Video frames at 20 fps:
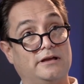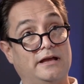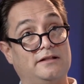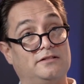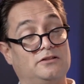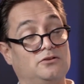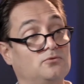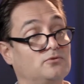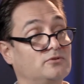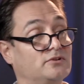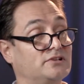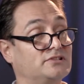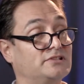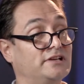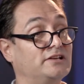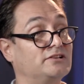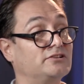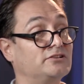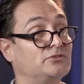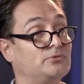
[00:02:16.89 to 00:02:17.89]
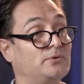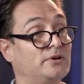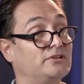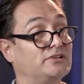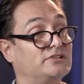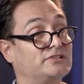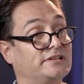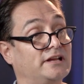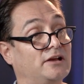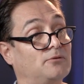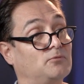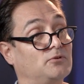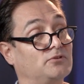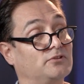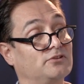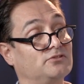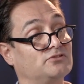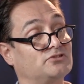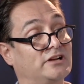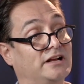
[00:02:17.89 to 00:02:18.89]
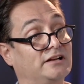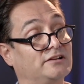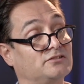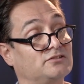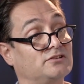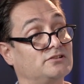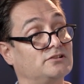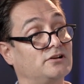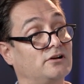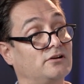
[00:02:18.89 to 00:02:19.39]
get the organization to understand what those challenges